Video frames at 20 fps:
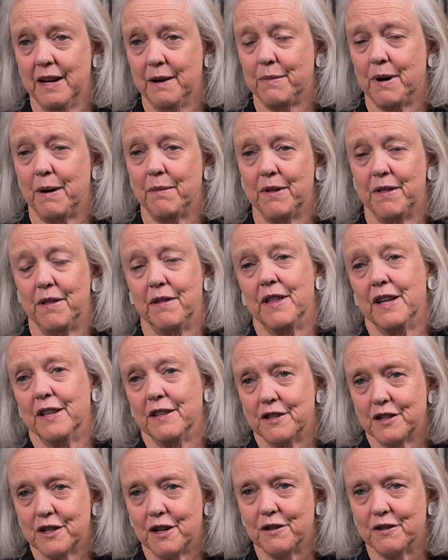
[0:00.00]
Probably the thing
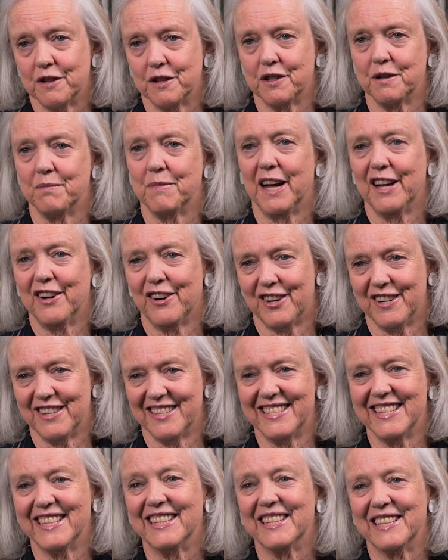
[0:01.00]
that's closest to my heart is
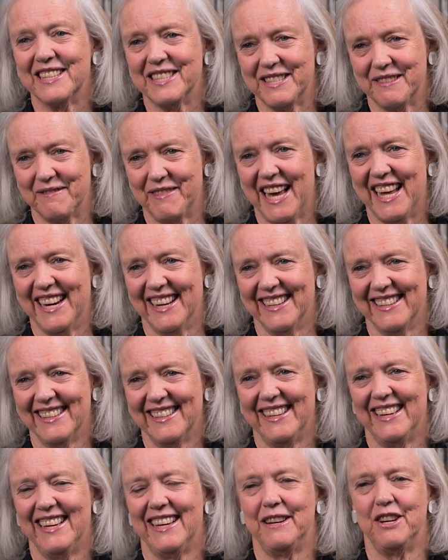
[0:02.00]
Silicon Savannah
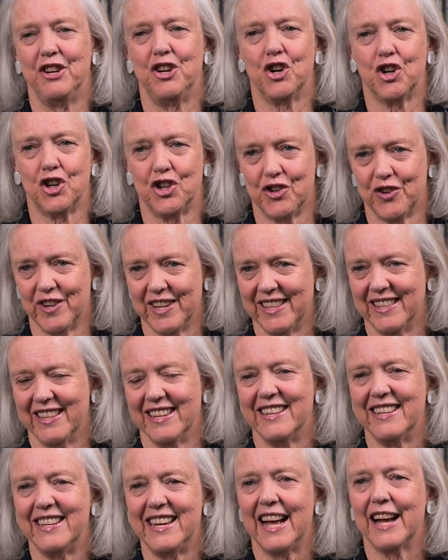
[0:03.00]
and nurturing the
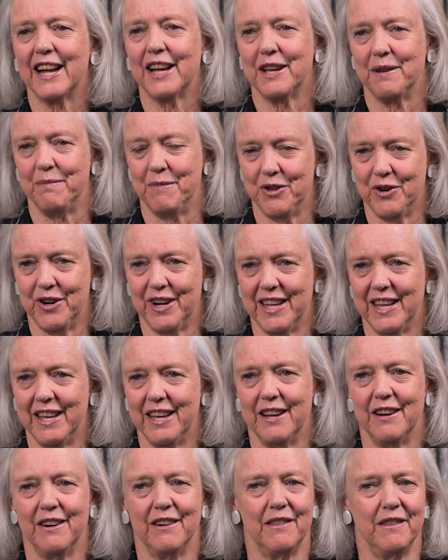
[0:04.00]
tech community
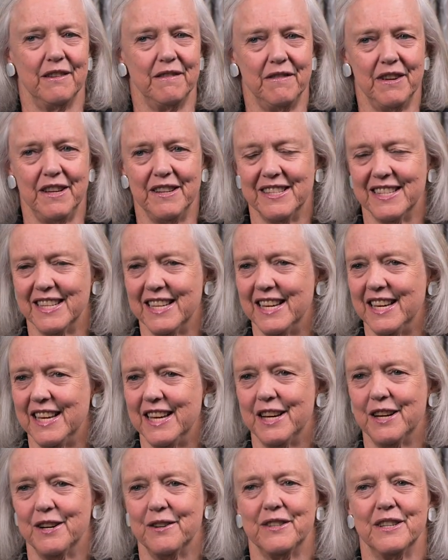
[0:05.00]
here, the
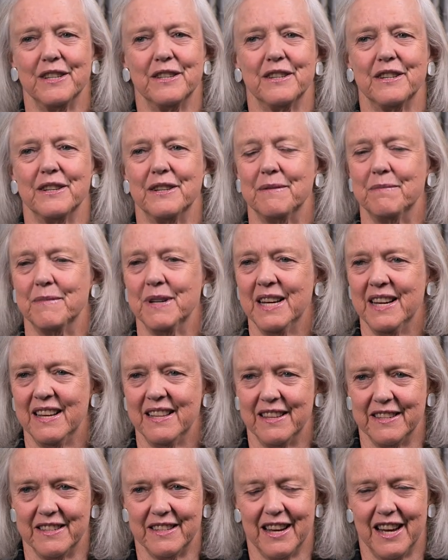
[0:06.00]
VC ecosystem
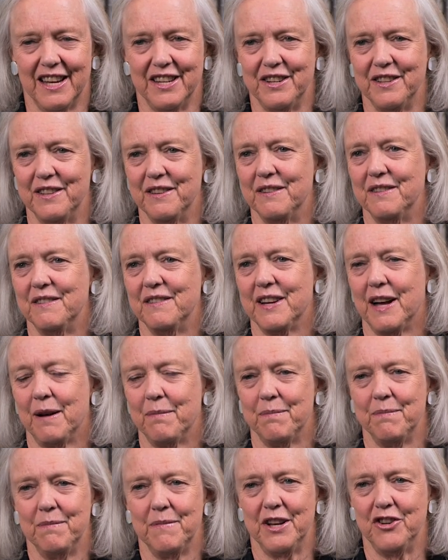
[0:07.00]
that's tied to the top
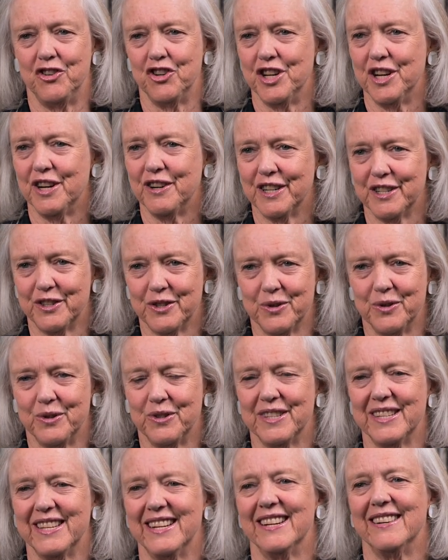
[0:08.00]
engineering
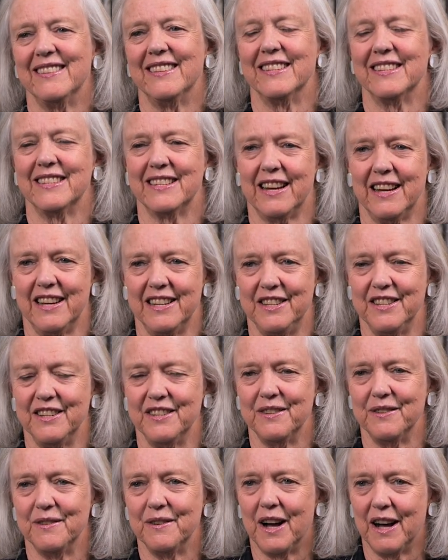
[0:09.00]
schools here, that's tied
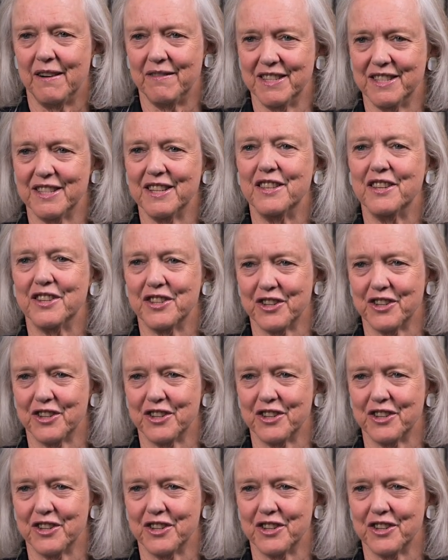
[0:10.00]
to obviously the